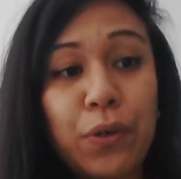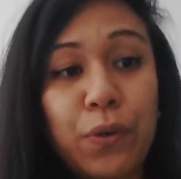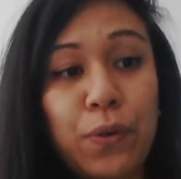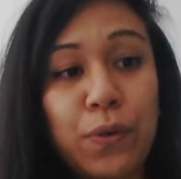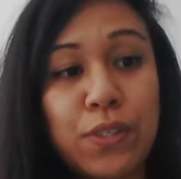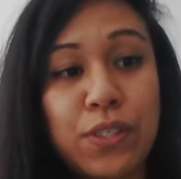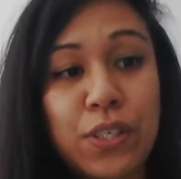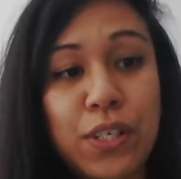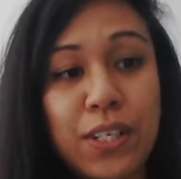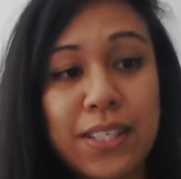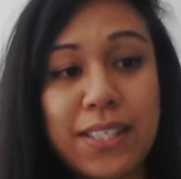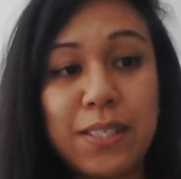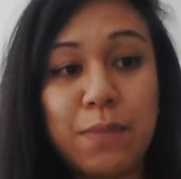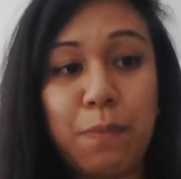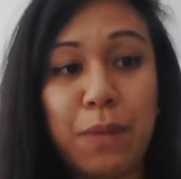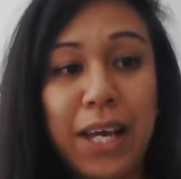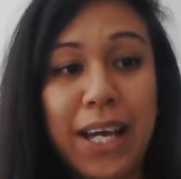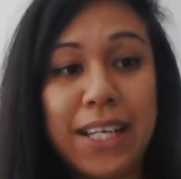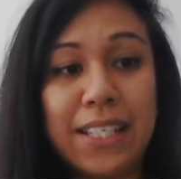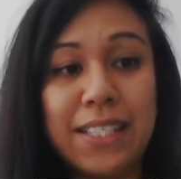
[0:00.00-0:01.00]
also
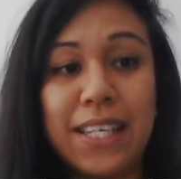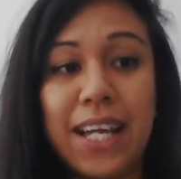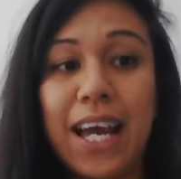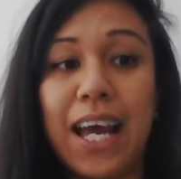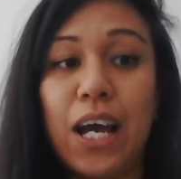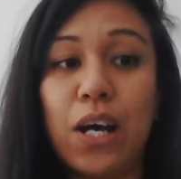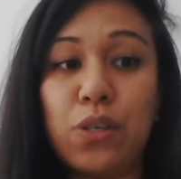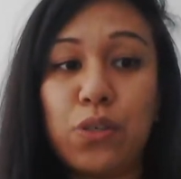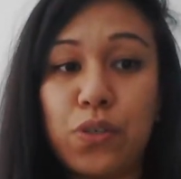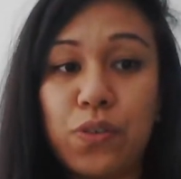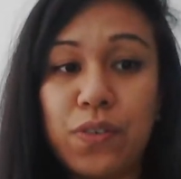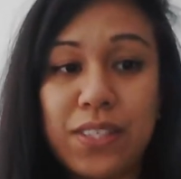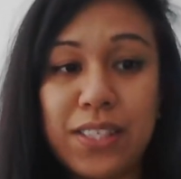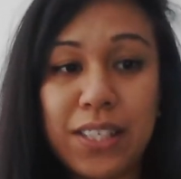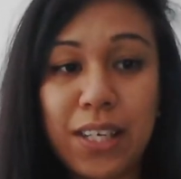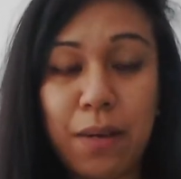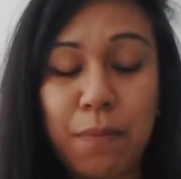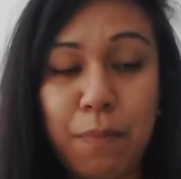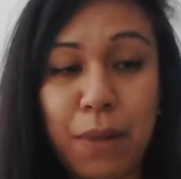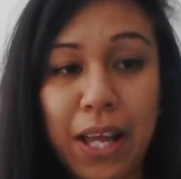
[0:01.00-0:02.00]
explains that outdoor
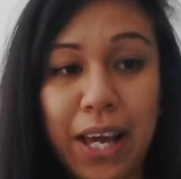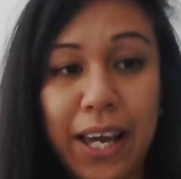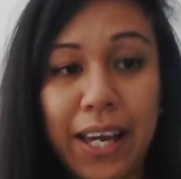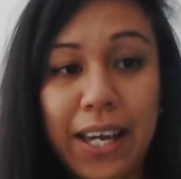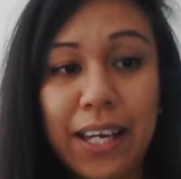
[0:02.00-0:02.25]
risky play